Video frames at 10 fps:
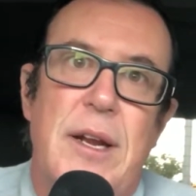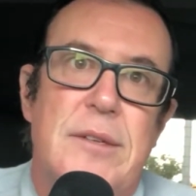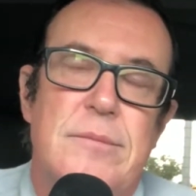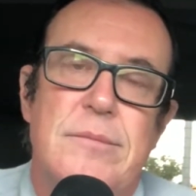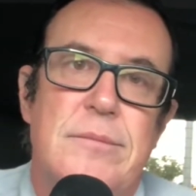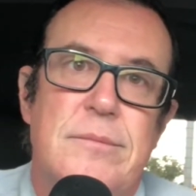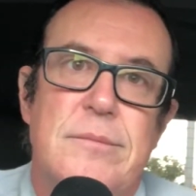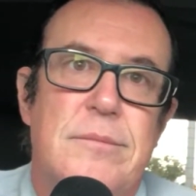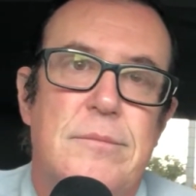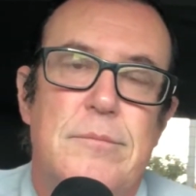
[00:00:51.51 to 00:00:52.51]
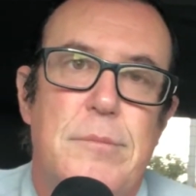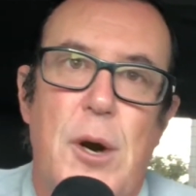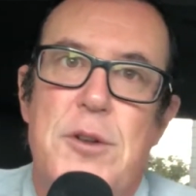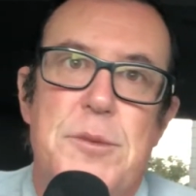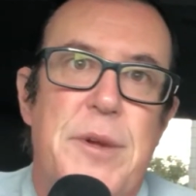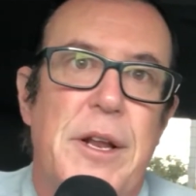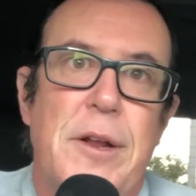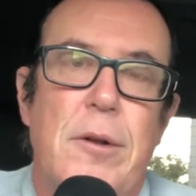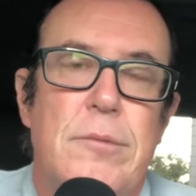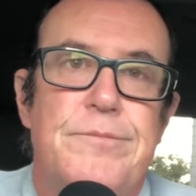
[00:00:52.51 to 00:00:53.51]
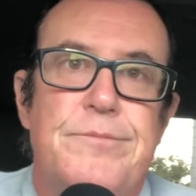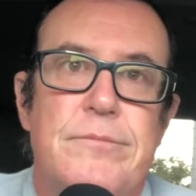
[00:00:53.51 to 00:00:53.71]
of burns me a little.